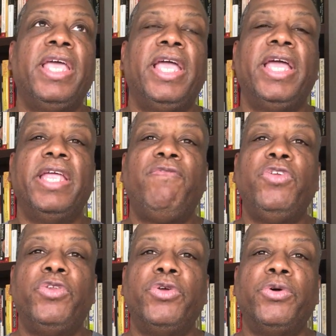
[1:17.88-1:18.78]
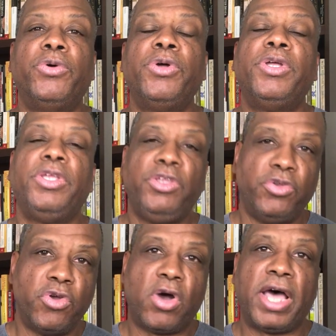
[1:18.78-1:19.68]
And if you do, you
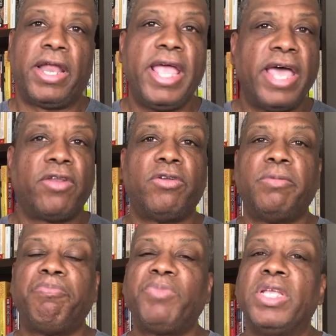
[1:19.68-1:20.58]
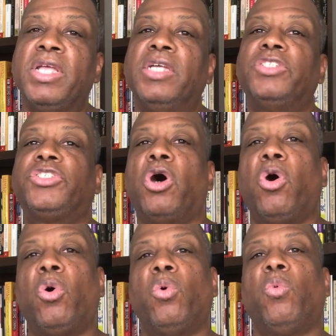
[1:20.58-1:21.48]
know how to handle them.
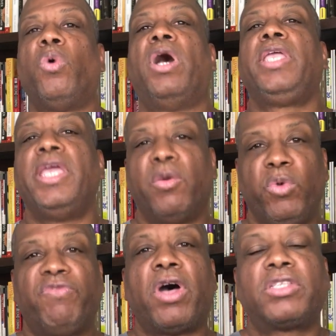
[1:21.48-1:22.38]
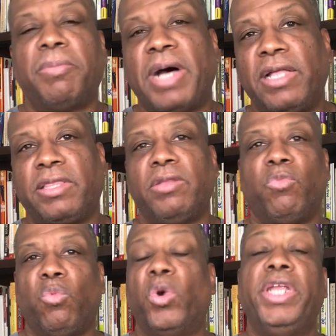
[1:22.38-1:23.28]
So again, we talked about
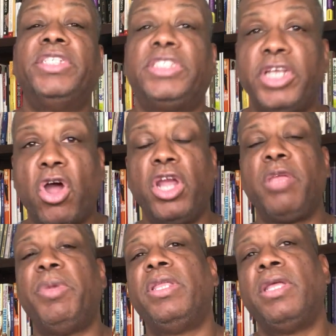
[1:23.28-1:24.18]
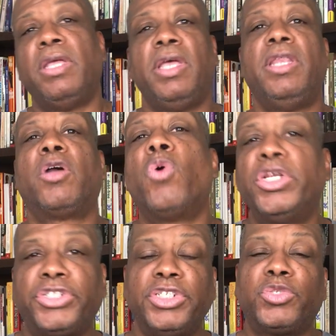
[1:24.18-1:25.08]
what is the argument. And the
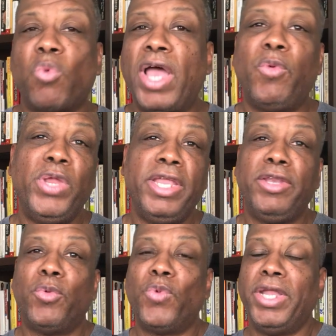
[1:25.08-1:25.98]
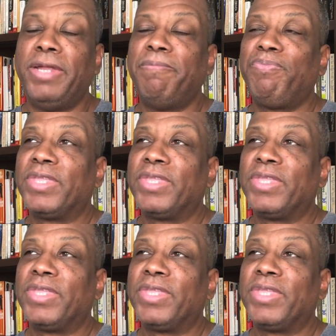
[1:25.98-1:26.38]
question is, why do we need to win it?